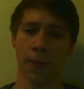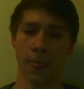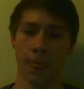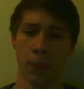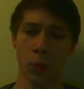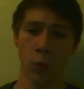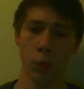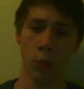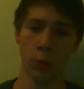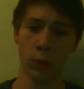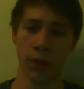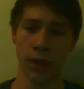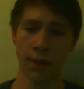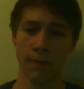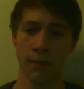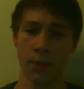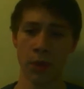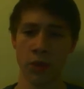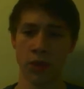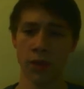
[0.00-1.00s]
normal,
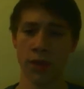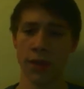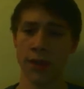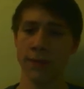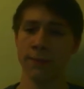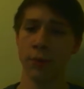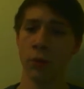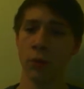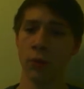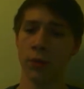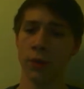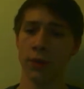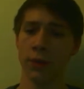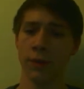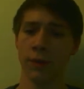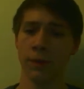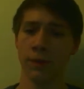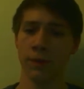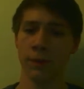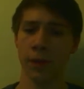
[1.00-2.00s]
and most likely boring.
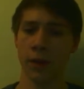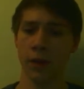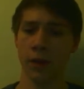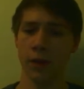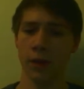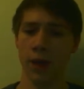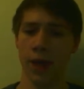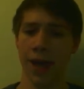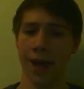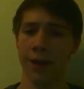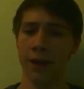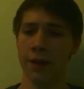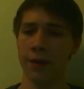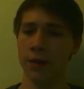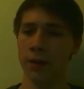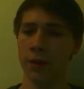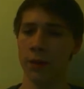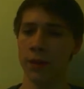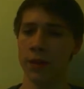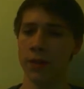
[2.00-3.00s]

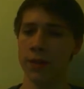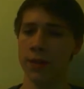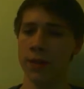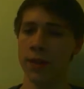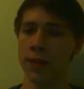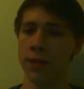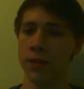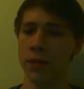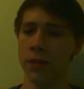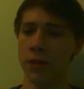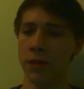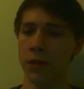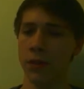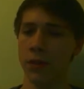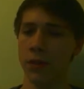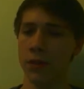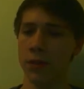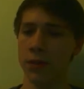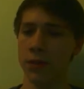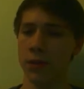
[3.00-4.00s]
However, when you see the shot
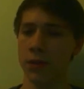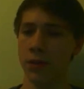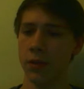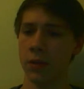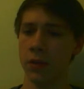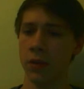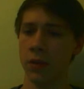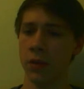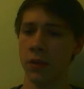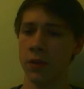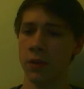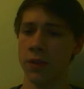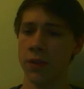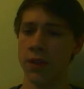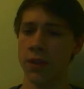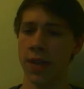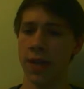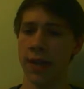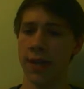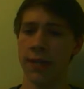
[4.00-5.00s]
of his
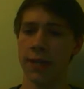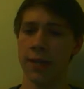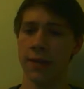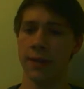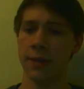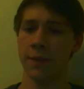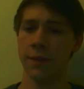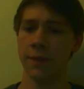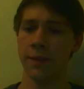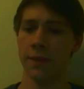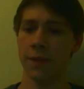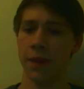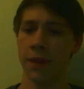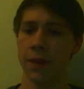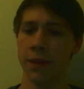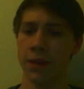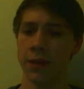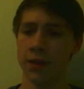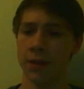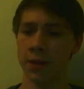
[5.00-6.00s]
jacket,
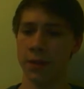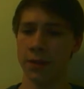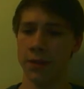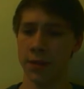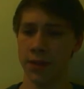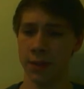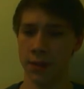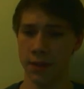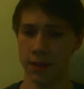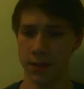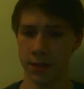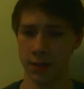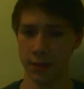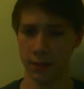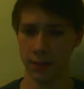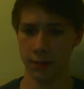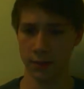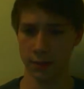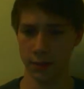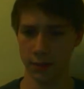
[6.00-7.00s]
it shows us
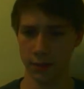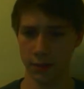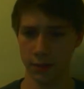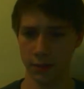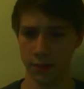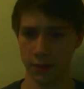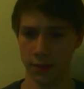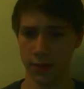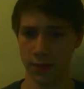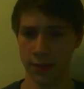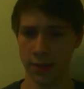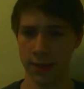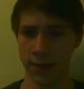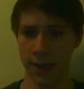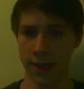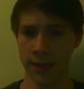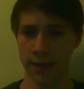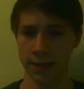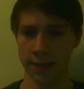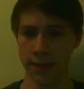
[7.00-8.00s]
he
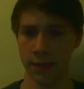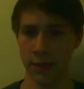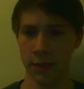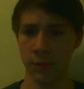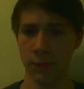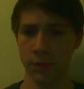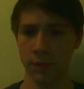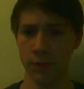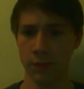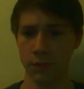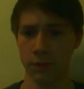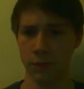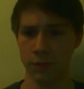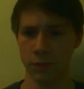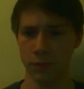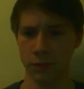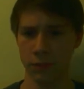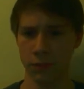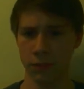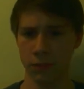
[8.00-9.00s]
has
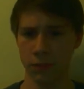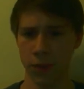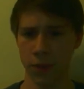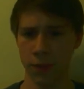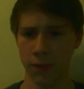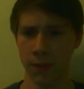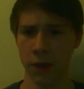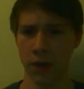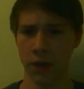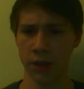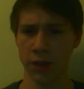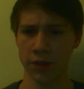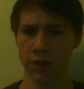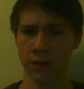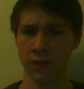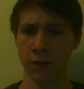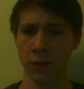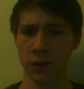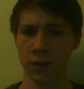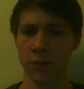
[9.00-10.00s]
a past
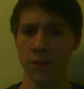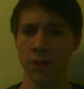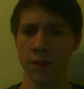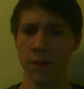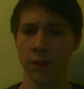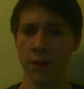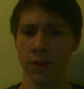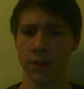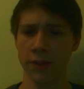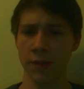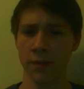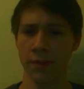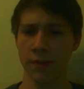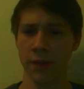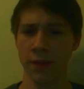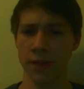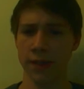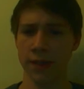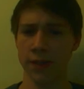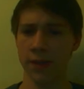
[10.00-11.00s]
of possibly doing
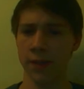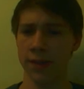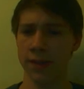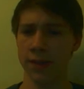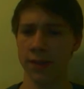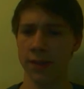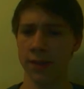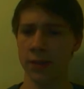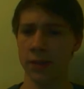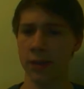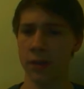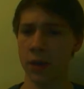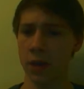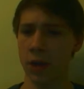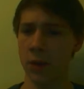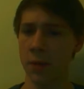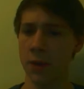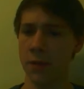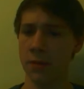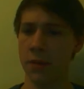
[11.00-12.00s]
something exciting,
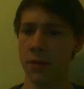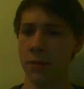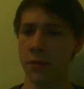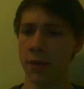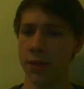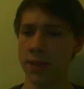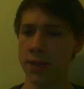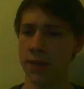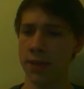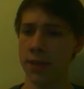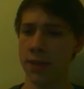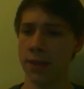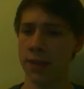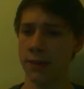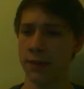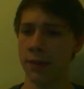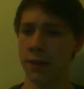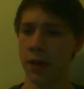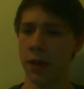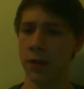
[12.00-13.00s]
or maybe presently.
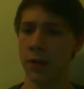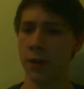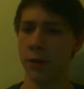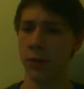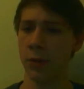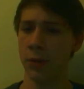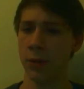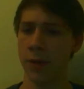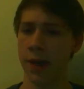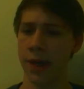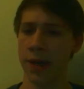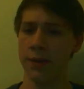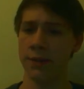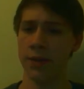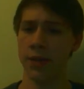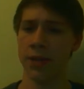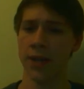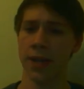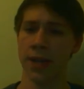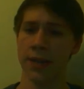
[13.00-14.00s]
The logo on the back of
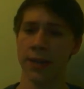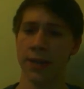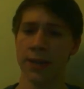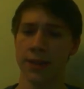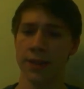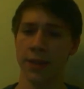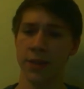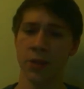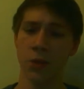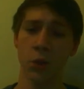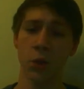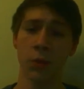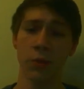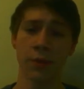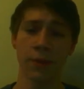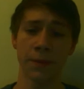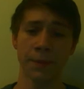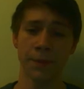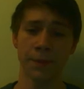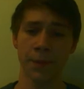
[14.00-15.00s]
his jacket is a
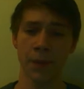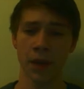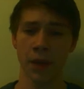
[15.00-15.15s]
scorpion,